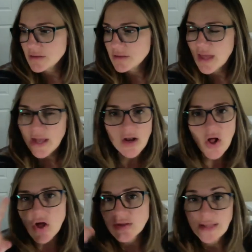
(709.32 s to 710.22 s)
Get It
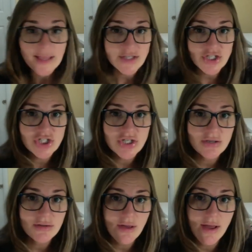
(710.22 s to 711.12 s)
All Lunch,
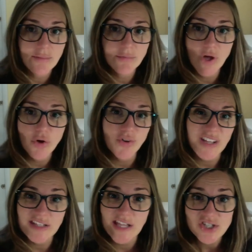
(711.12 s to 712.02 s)
Go
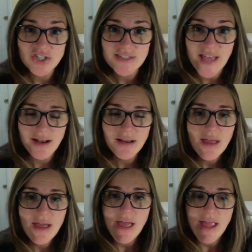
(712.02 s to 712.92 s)
Green Lunch set.
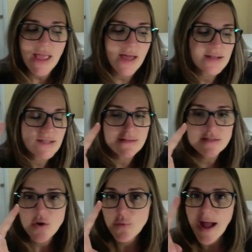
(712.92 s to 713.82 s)
And
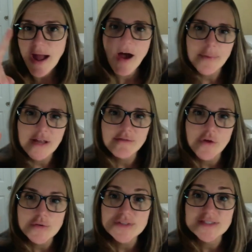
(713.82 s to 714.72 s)
so how many of
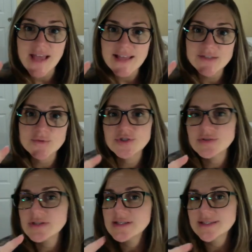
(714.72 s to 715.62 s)
those sets would you
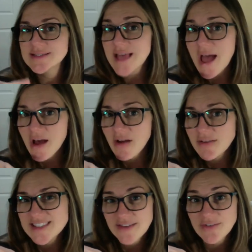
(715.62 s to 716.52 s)
need to sell?
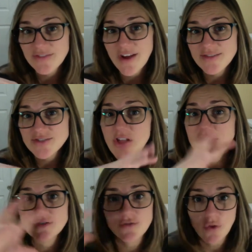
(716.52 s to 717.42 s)
It's
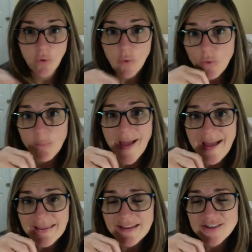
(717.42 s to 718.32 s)
$75 for the whole
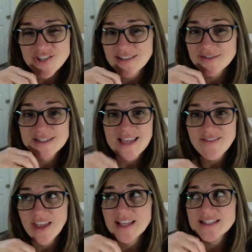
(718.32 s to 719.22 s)
package and they're
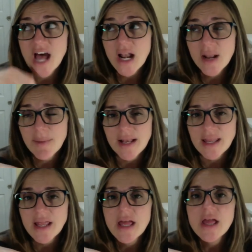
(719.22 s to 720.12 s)
saving a ton of money.